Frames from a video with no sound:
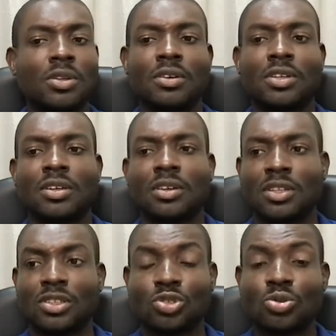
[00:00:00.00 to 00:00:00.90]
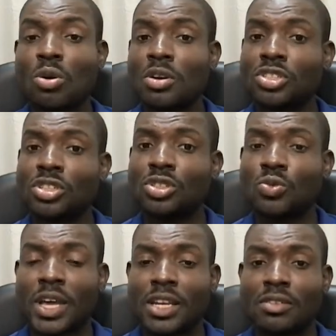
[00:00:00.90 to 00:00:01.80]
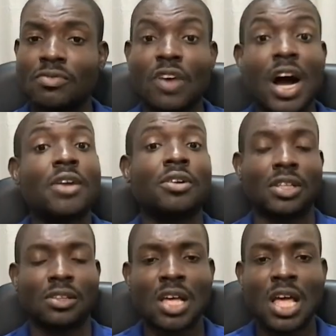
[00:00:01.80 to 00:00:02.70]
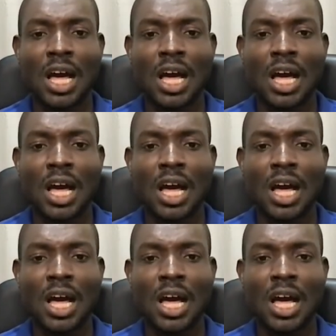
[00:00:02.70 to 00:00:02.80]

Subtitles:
the story just went viral.